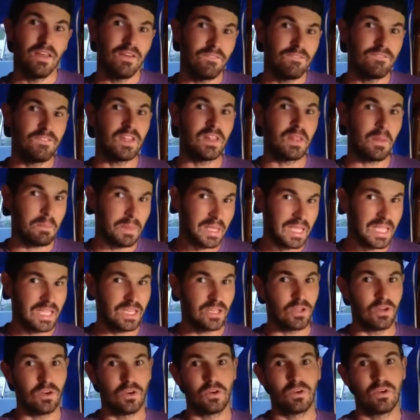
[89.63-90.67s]

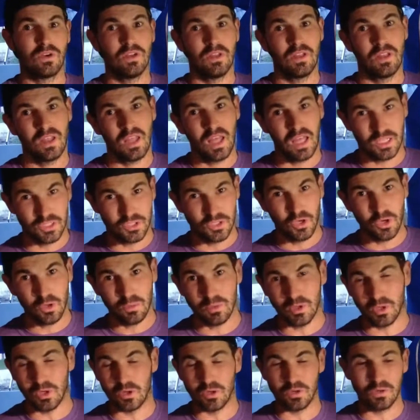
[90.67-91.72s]
Filipino
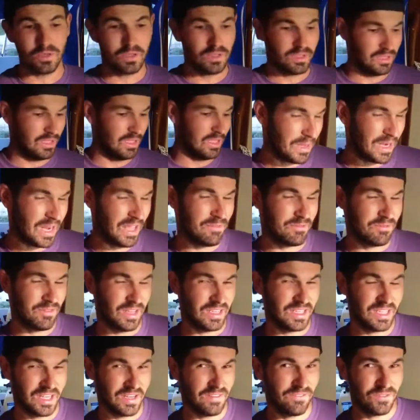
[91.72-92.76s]
adobo, but I've
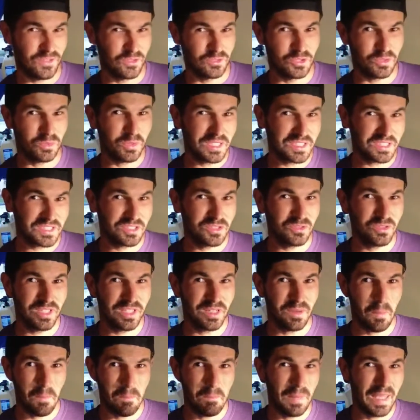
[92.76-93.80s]
done a few twists to
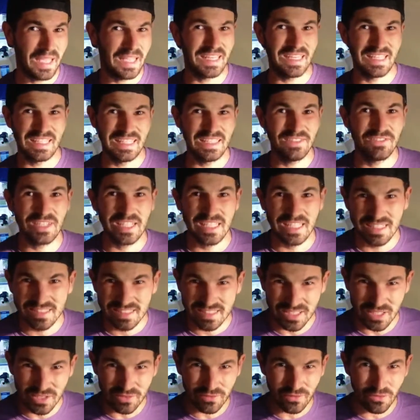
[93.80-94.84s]
it, made it even
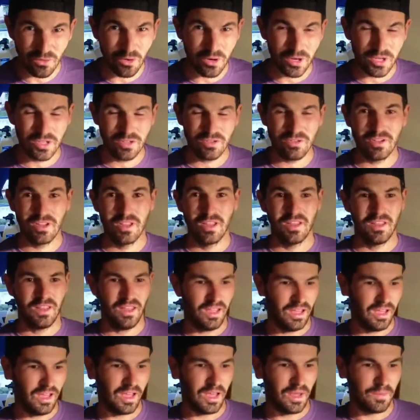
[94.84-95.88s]
easier for you,
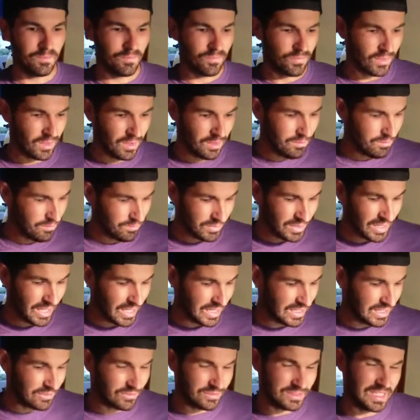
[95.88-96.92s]

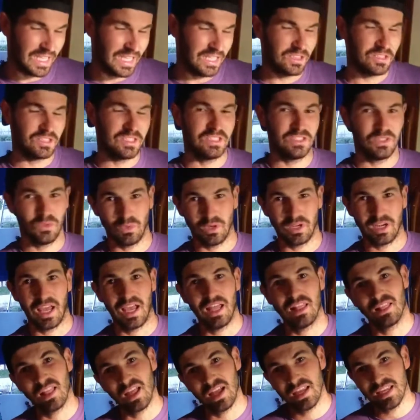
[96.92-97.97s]
kind of tailored it to what I
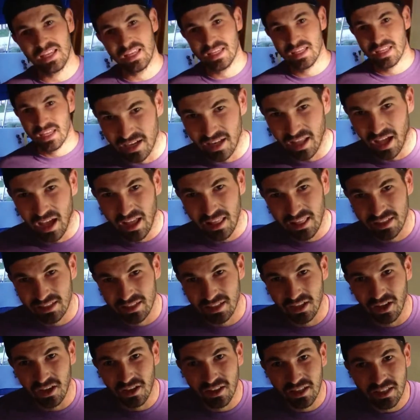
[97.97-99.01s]
like, and I like to
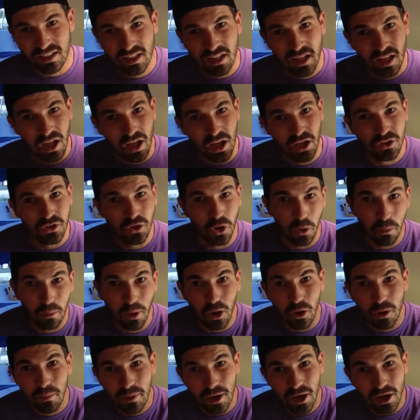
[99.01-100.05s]
call it
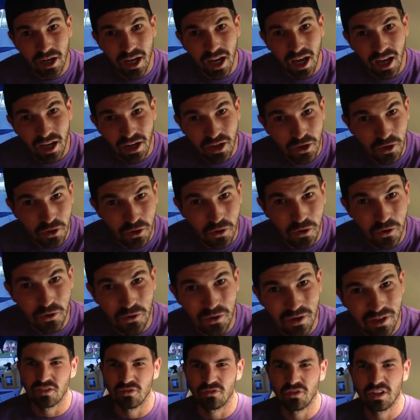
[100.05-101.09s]
adobo Americano.
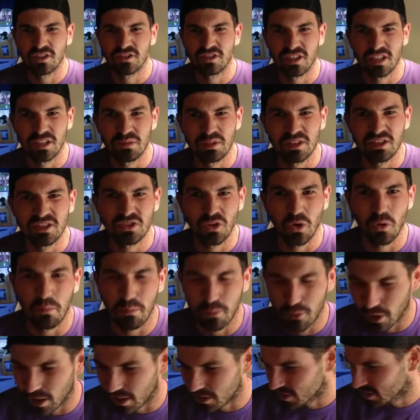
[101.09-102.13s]
Your friends are going to be so
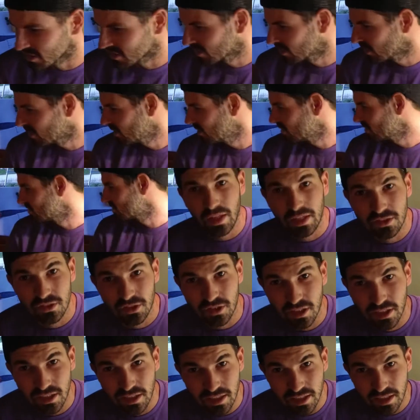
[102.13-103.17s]
impressed. Things you're
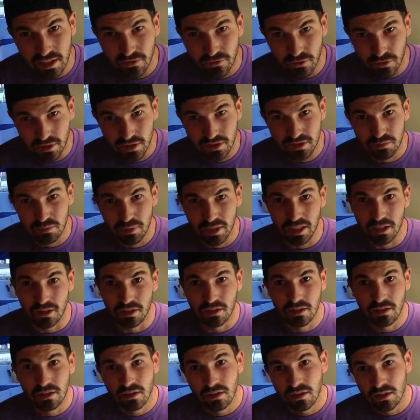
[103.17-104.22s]
going to need for this meal: